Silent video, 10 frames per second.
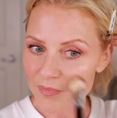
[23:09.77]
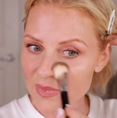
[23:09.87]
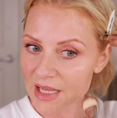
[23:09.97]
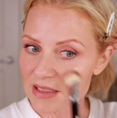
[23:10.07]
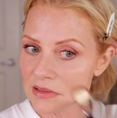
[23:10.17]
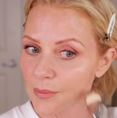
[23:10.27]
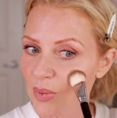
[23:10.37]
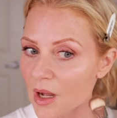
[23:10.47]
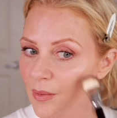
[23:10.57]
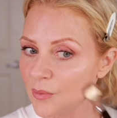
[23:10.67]
That's the
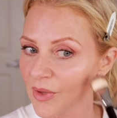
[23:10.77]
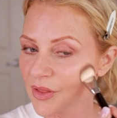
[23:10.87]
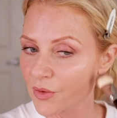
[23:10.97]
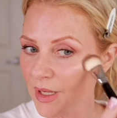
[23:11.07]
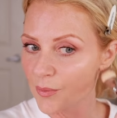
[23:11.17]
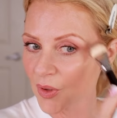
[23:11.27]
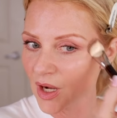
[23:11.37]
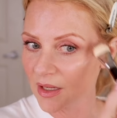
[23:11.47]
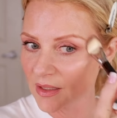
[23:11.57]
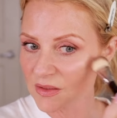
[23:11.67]
problem with cream
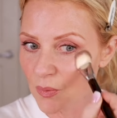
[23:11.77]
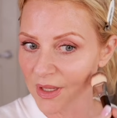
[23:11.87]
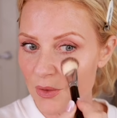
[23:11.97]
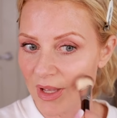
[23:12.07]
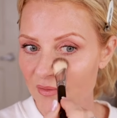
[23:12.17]
products when you